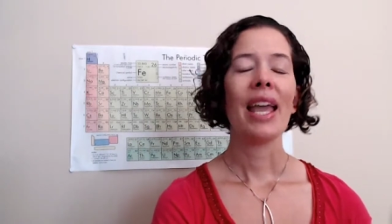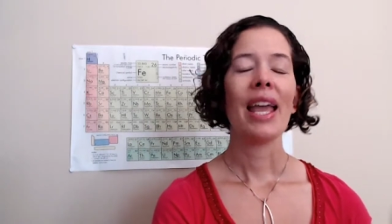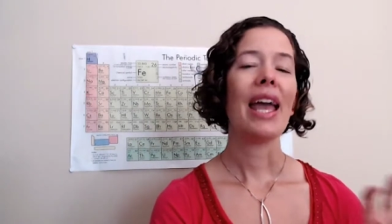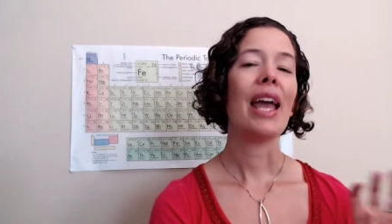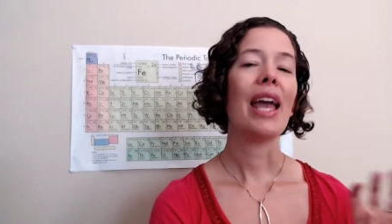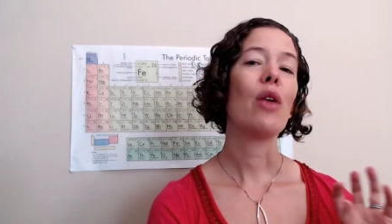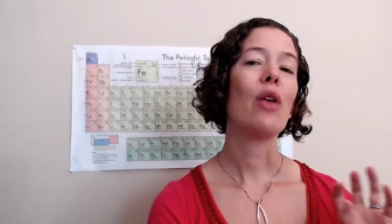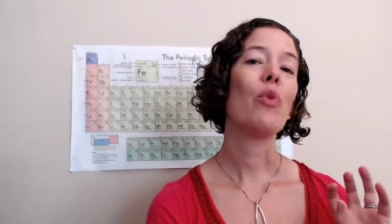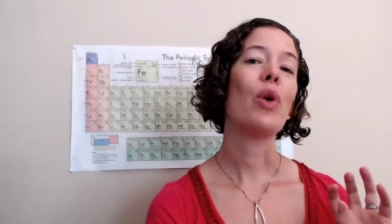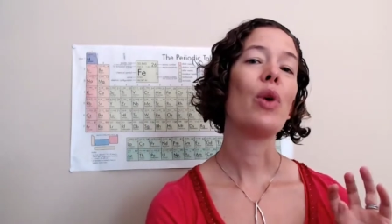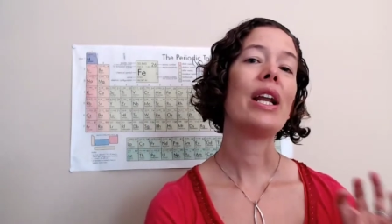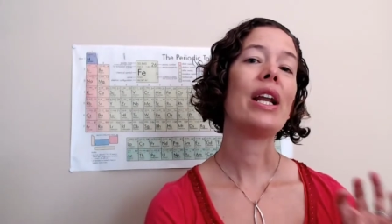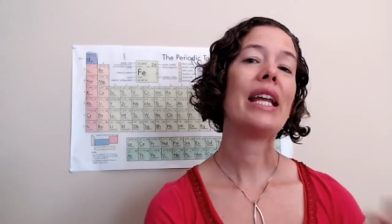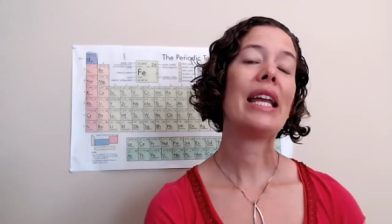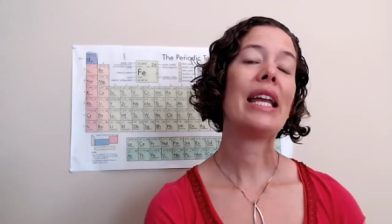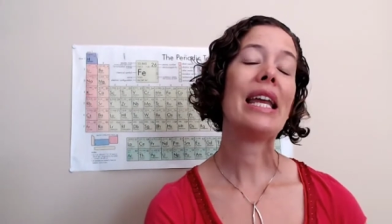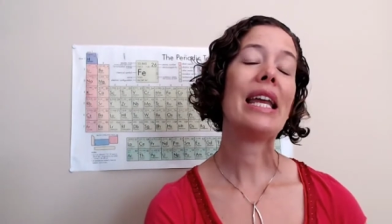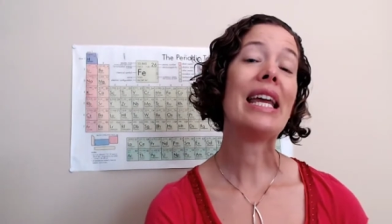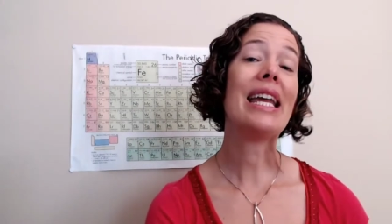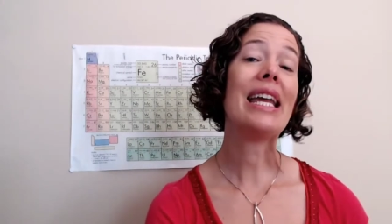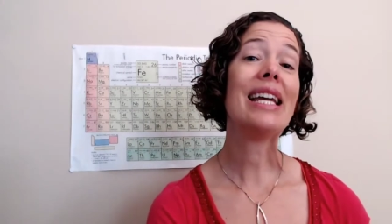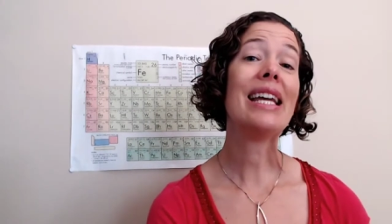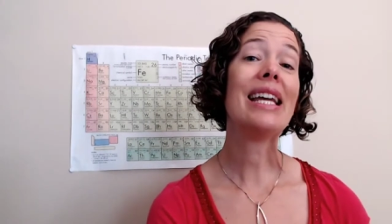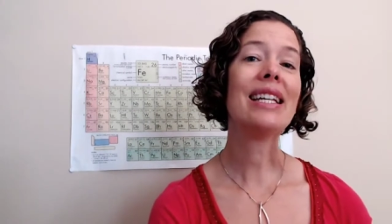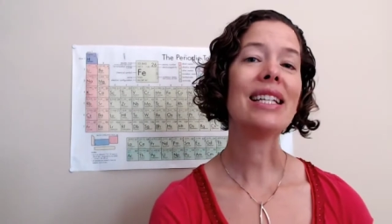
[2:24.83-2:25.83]
and what
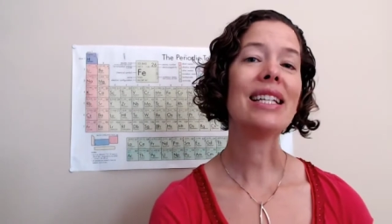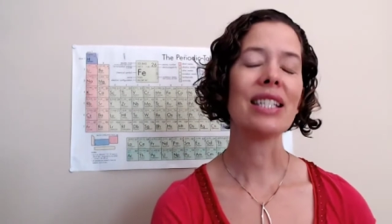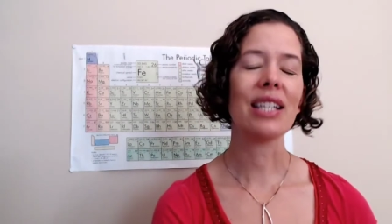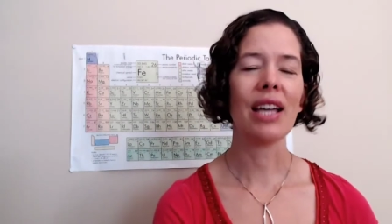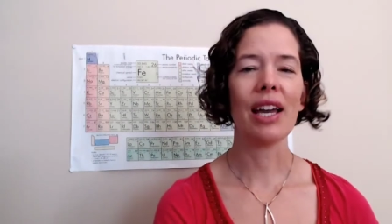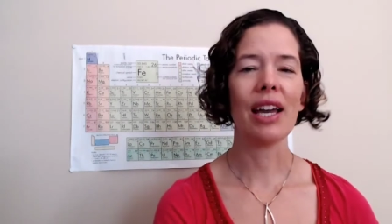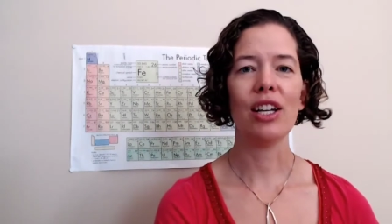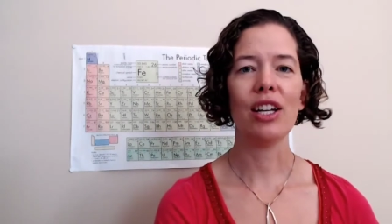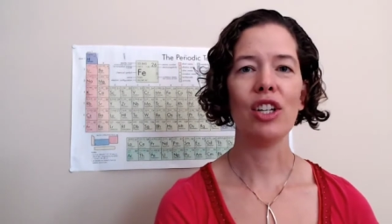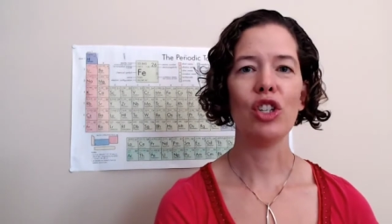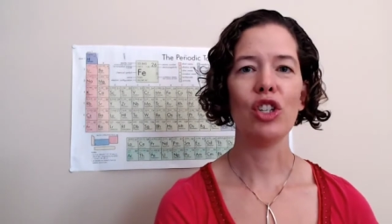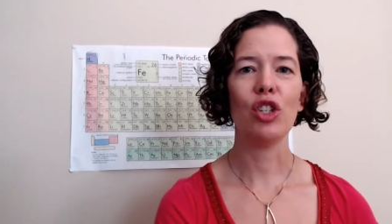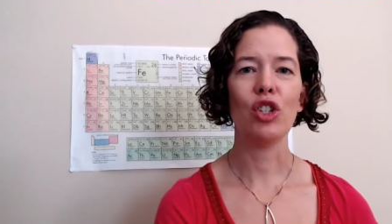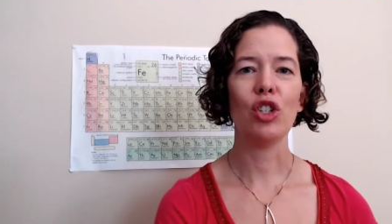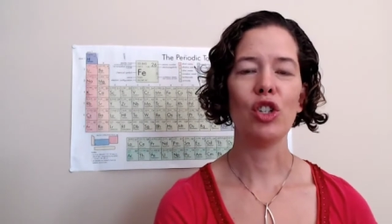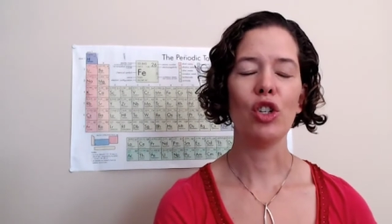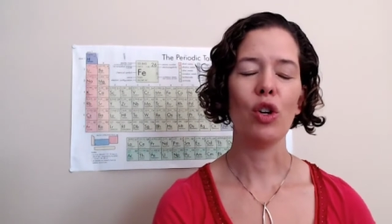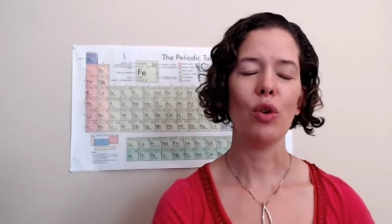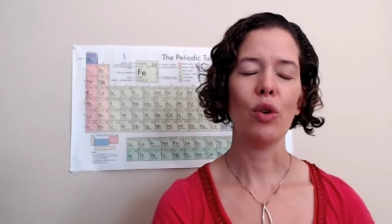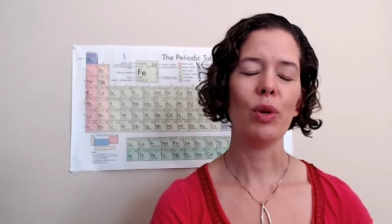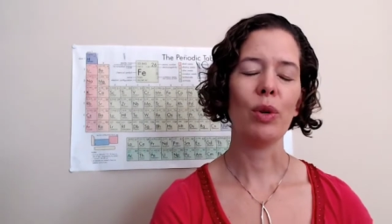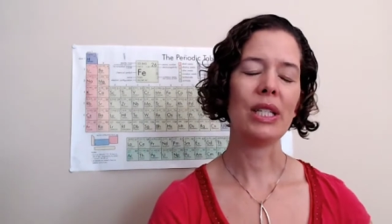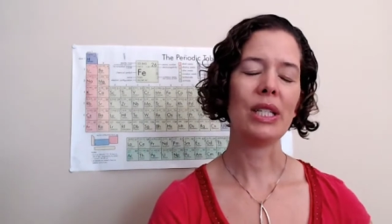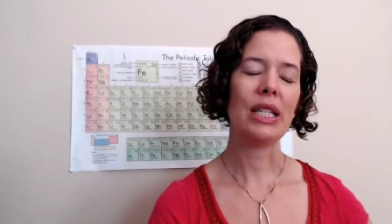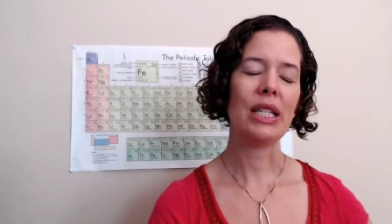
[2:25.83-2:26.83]
he decided to
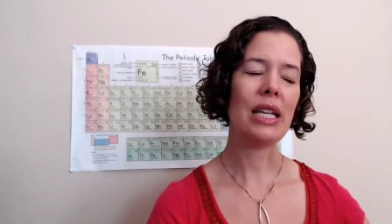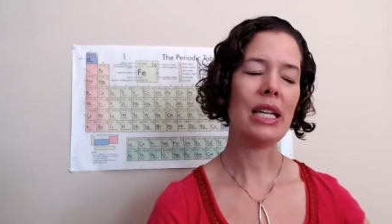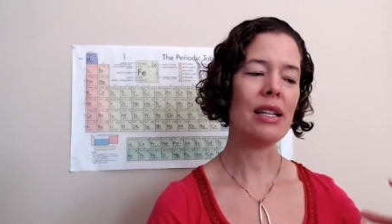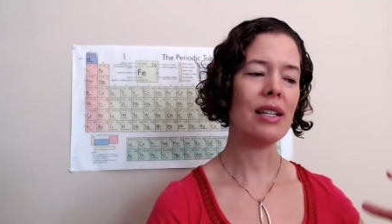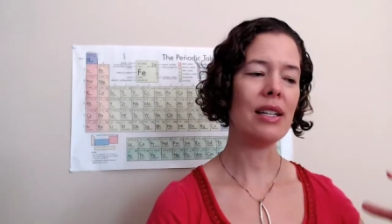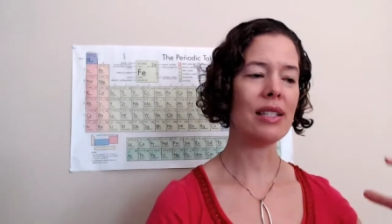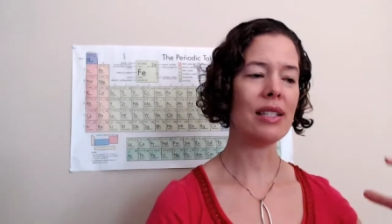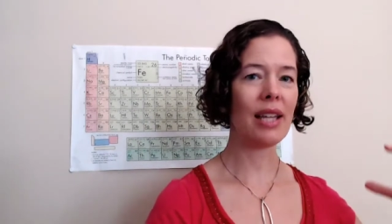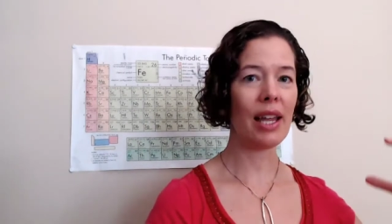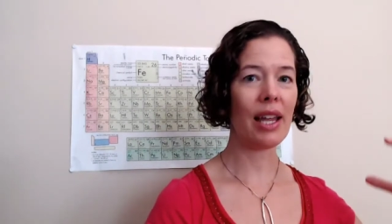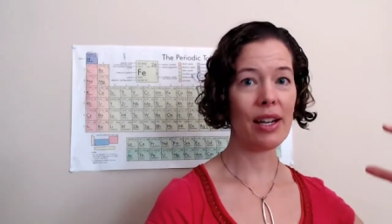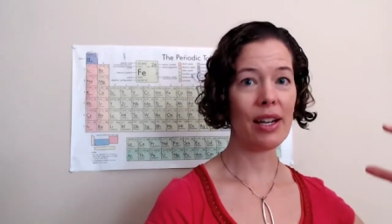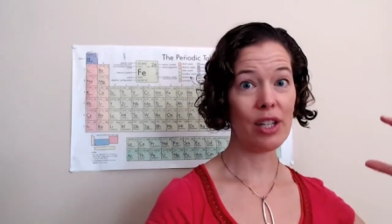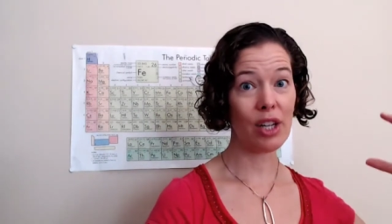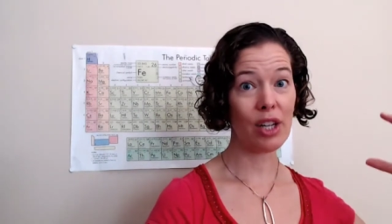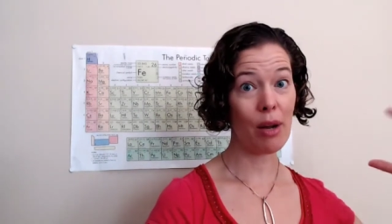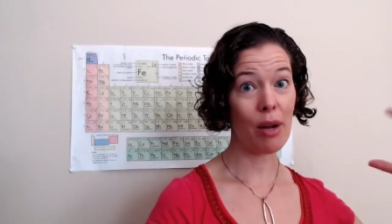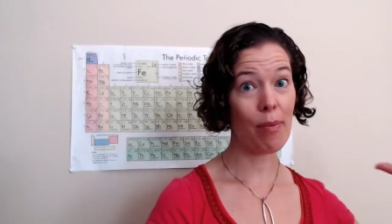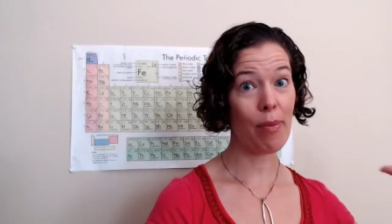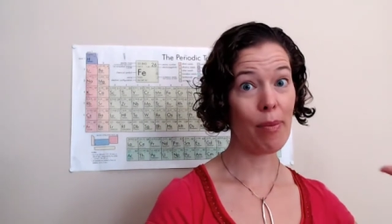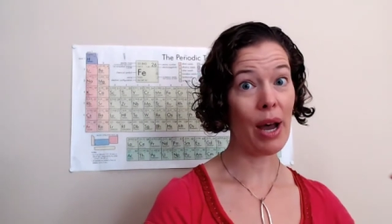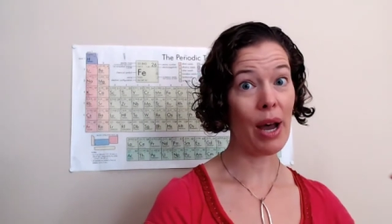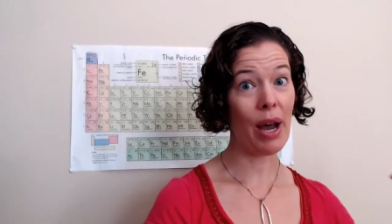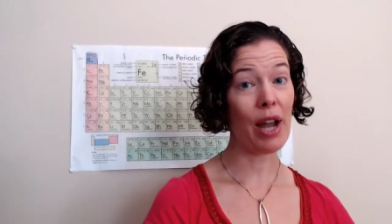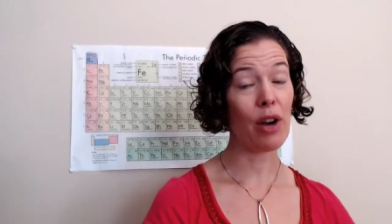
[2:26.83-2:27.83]
do was he decided to
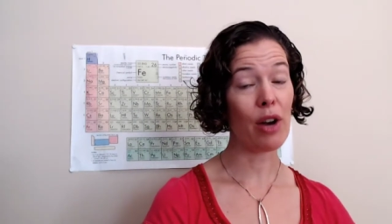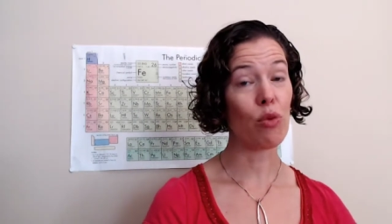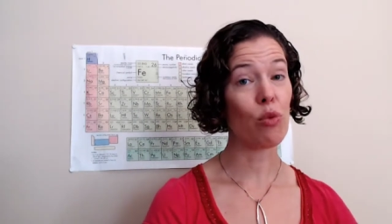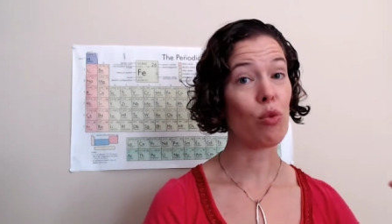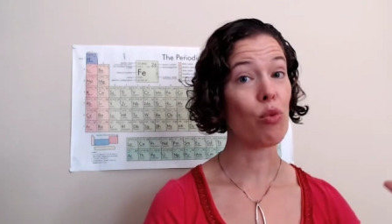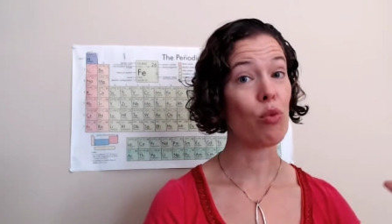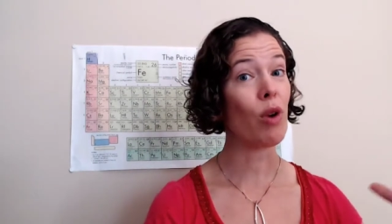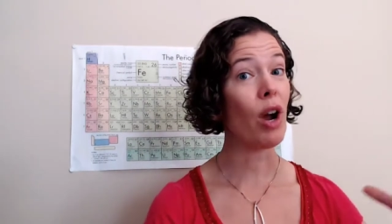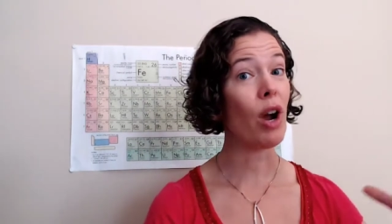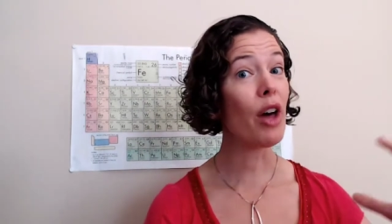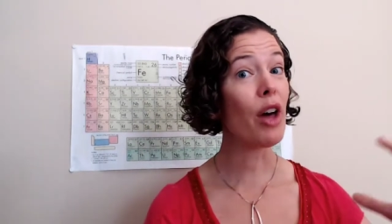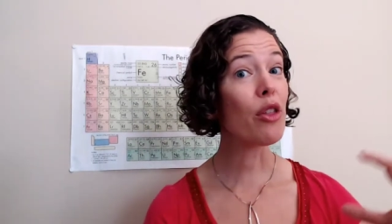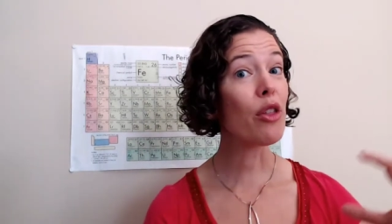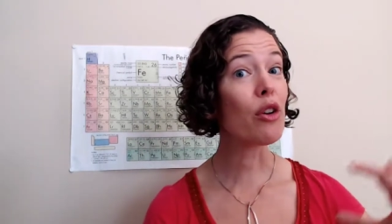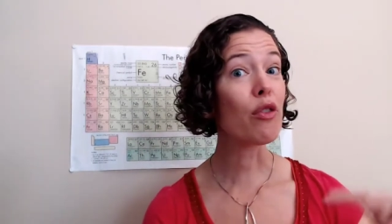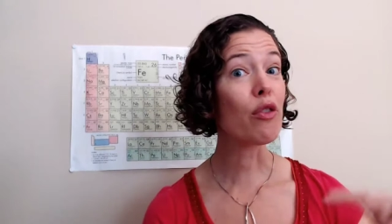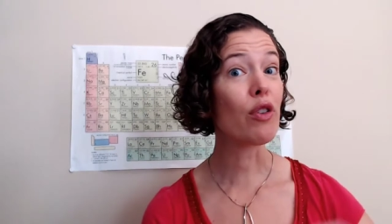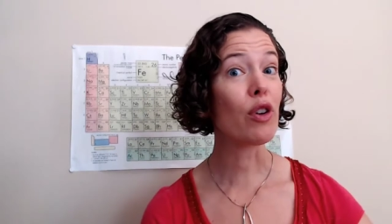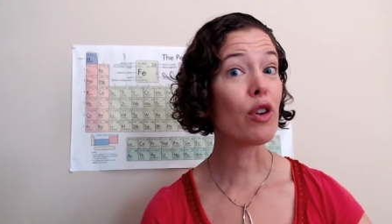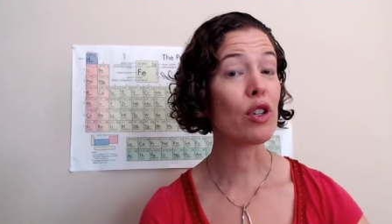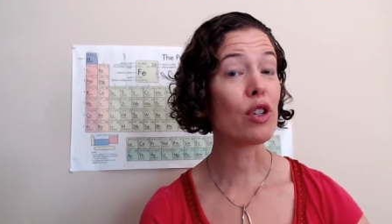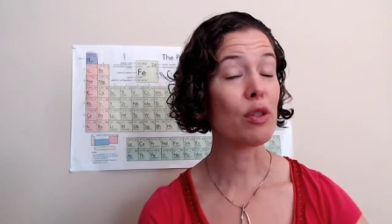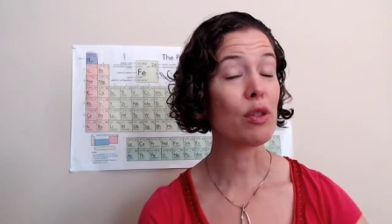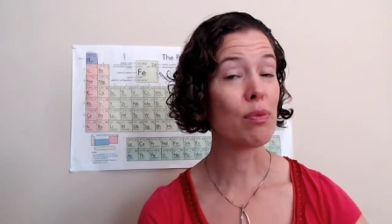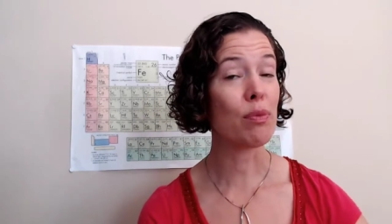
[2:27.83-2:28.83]
combine
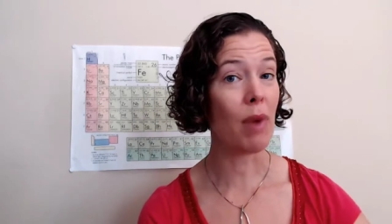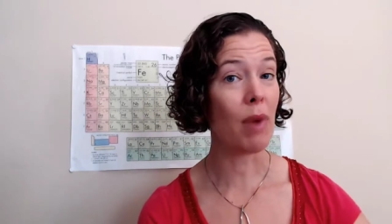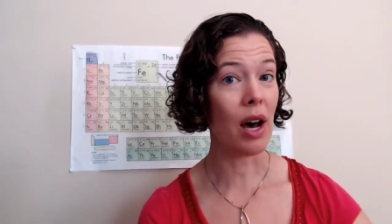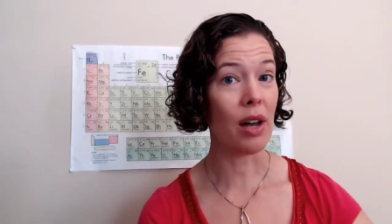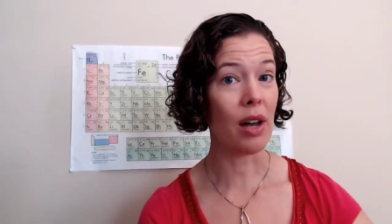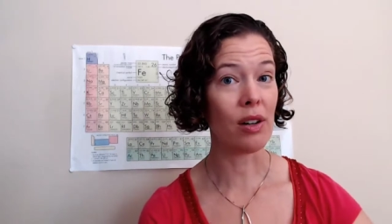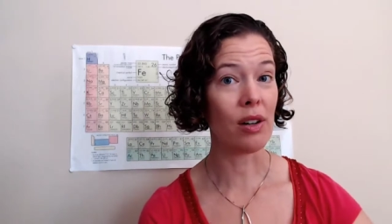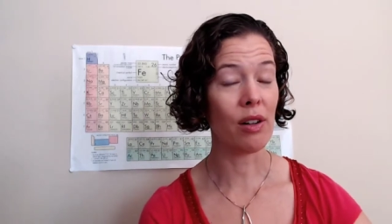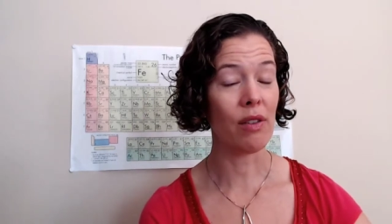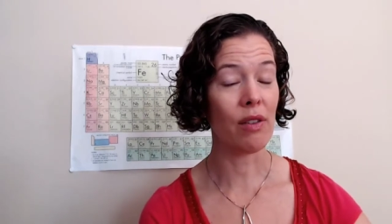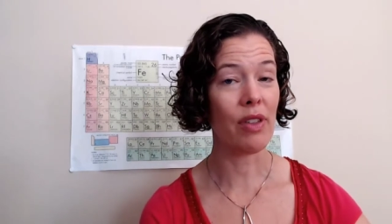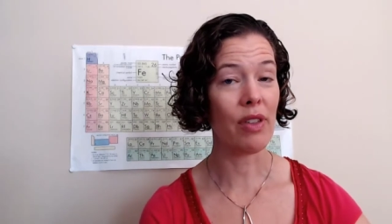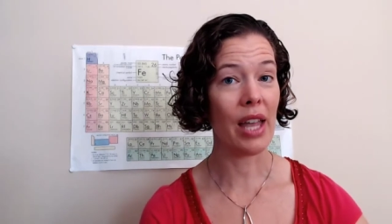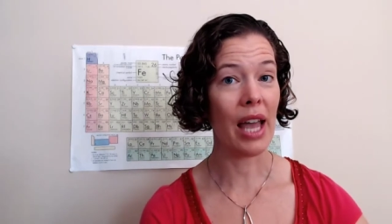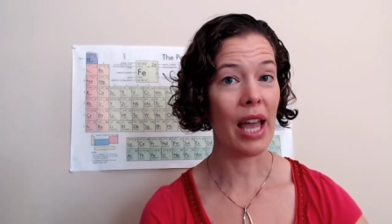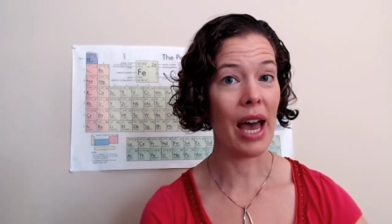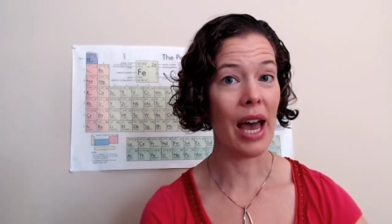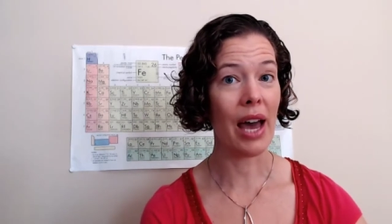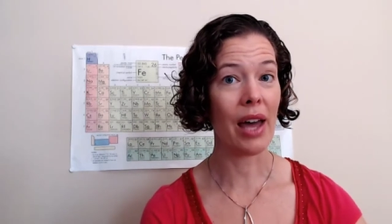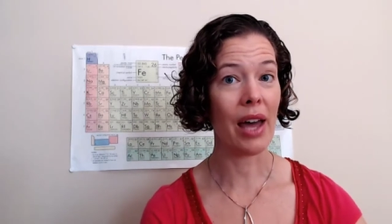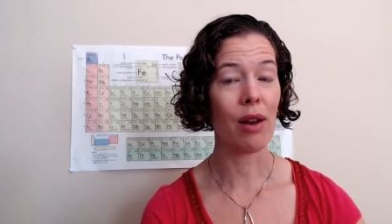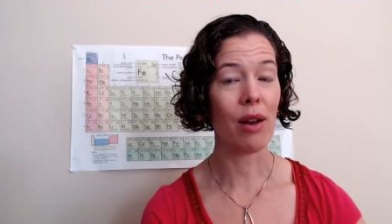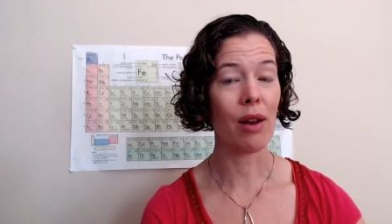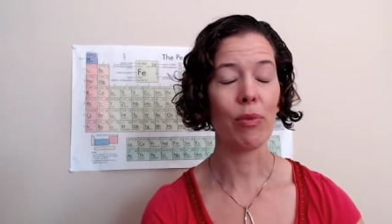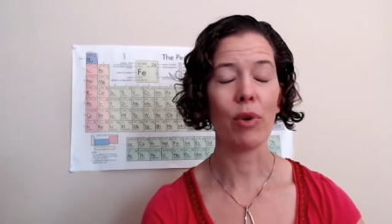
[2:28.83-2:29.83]
Rutherford's model of the
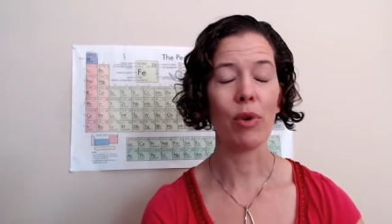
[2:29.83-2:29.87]
atom,